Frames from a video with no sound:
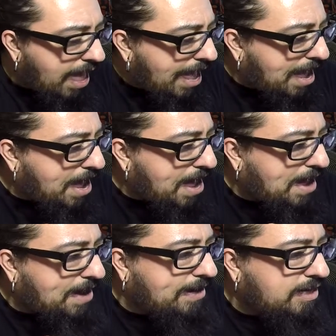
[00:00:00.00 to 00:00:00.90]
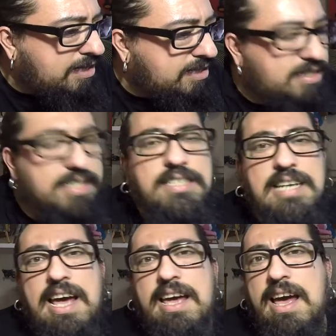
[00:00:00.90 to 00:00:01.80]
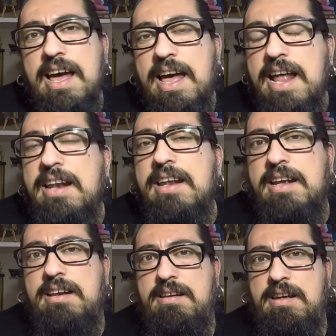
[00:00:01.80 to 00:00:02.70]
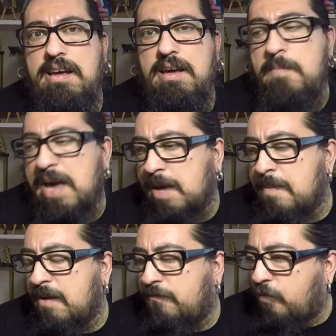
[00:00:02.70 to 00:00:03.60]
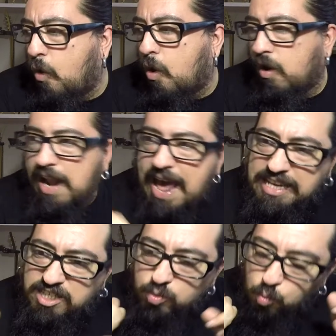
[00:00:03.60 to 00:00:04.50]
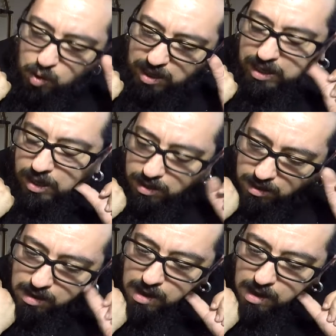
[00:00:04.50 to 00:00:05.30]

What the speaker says: and since I ended Mega Man 4 last week,